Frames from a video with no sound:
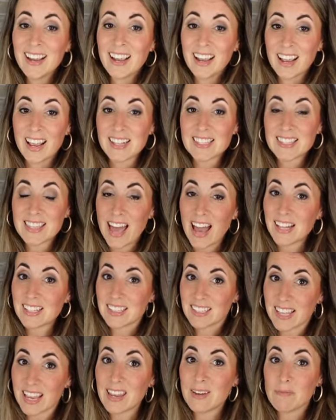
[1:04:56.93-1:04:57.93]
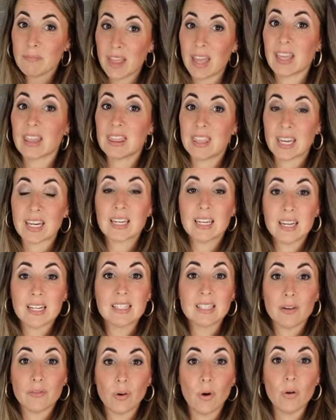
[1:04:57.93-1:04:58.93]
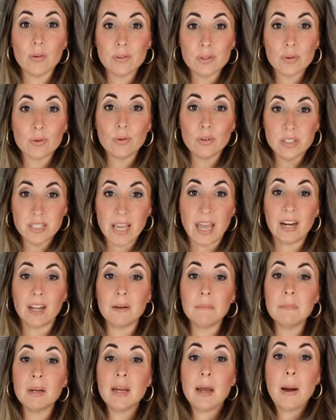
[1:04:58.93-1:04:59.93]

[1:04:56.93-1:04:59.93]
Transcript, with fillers: It's that same like thickness of old school denim,